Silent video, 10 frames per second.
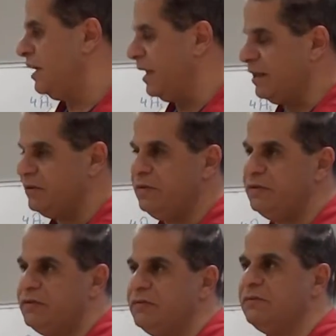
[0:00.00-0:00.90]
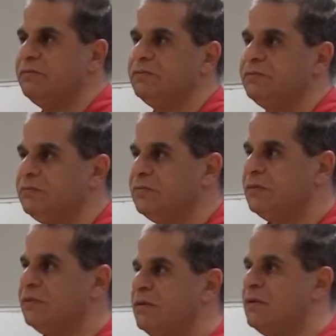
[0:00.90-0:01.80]
and due to
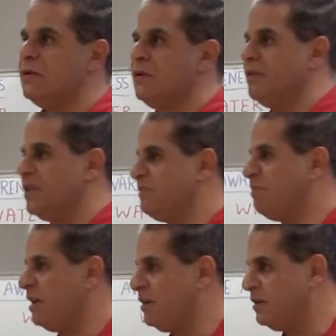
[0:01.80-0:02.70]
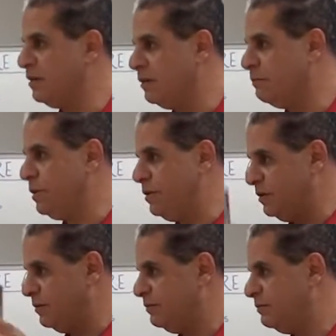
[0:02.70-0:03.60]
a spark,
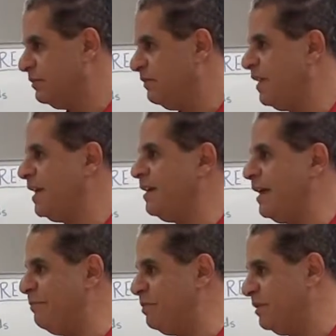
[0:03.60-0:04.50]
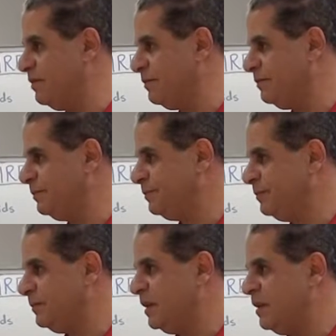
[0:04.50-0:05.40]
fire happened.
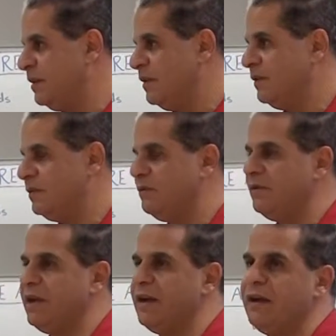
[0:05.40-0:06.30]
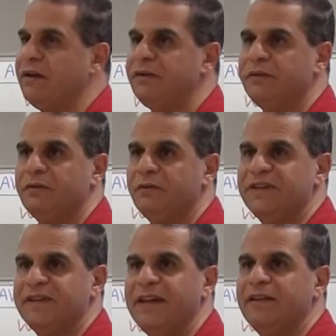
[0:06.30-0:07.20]
So the car
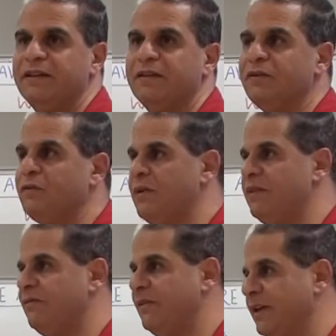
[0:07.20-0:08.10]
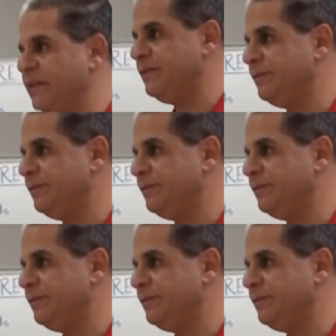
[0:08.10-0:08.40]
was eaten with the fire.